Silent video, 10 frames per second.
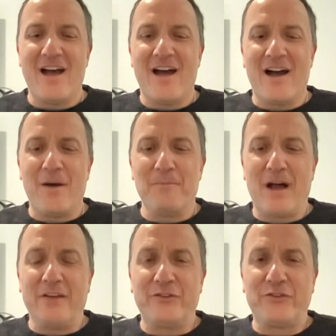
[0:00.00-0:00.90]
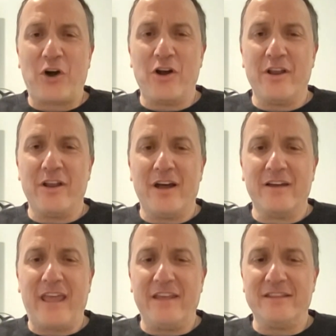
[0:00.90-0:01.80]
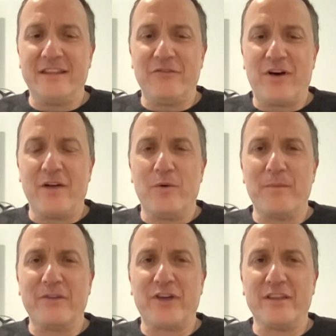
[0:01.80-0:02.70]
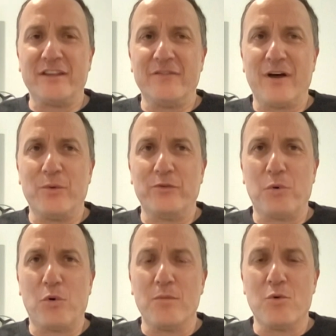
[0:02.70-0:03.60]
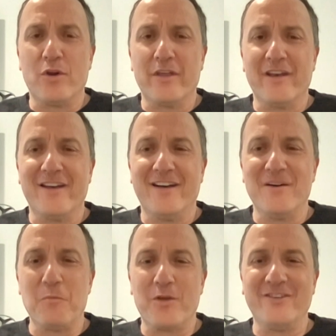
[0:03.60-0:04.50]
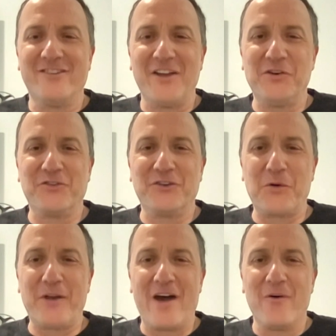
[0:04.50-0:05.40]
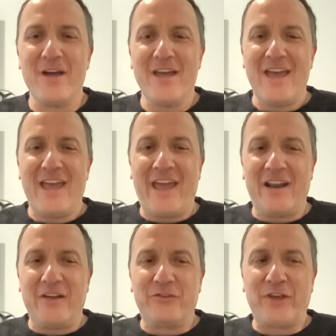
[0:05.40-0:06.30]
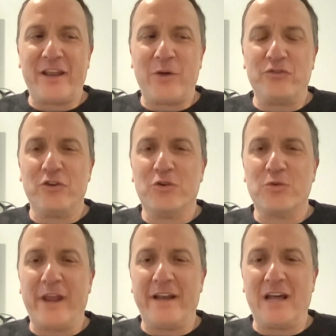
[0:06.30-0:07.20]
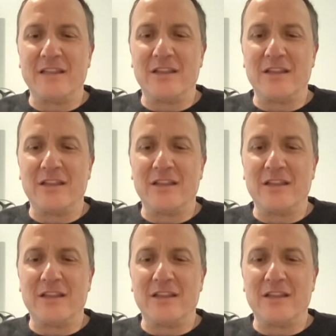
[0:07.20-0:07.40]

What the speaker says: I started Kate and Levi when my son Levi was born more than 10 years ago now, and I set out to create a